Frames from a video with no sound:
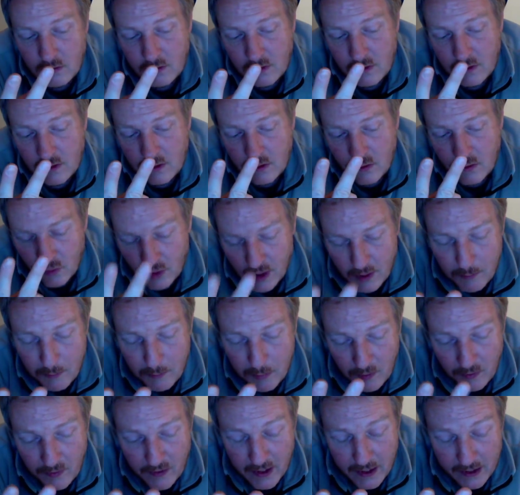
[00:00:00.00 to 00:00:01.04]
the ripple
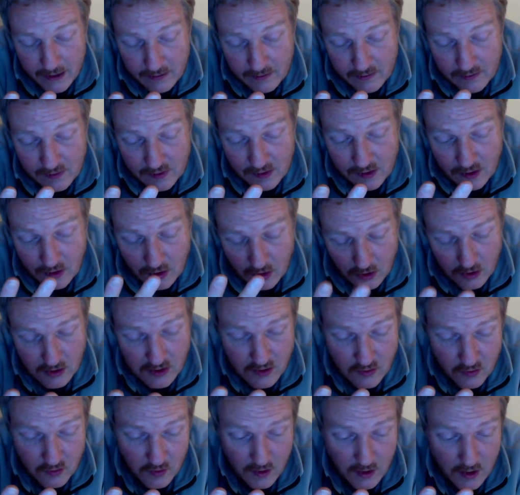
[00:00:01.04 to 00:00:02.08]
net cost
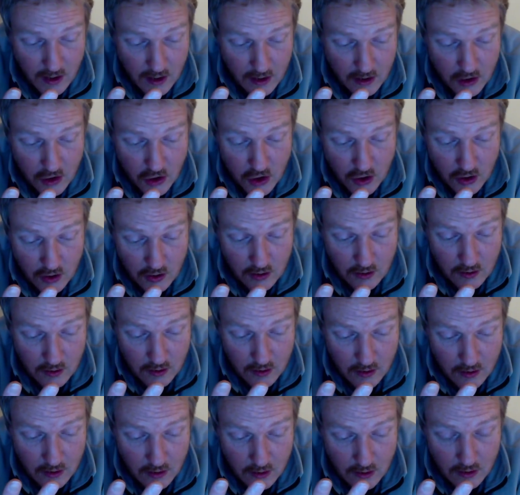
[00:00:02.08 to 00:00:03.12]
reduction
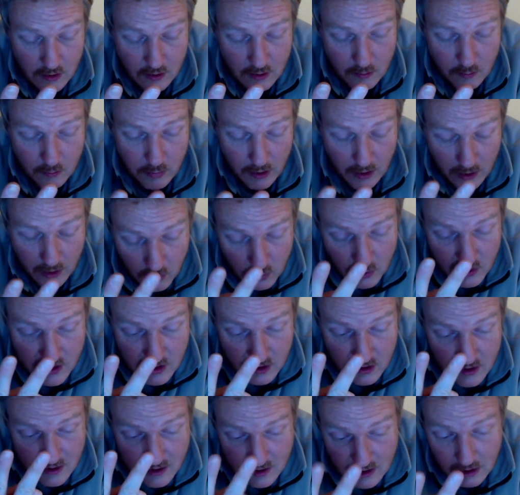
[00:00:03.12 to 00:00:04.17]
by using
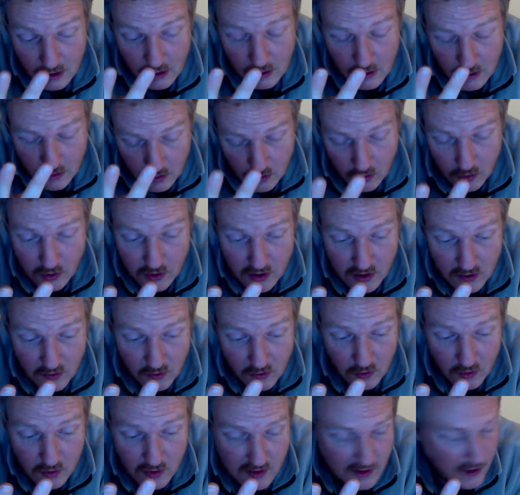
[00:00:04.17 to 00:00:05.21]
still the
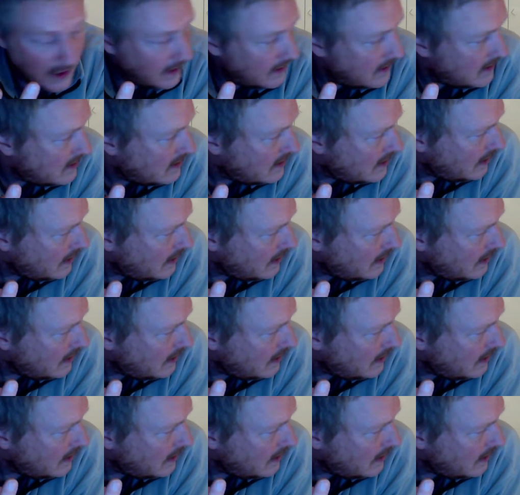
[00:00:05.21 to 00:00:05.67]
Nostros. That's, I